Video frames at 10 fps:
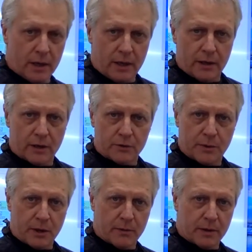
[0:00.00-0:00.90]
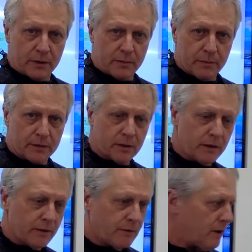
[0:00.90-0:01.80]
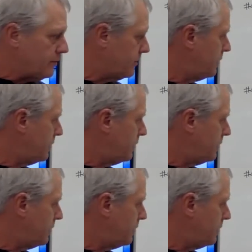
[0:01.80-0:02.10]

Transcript: he did an experiment that basically involves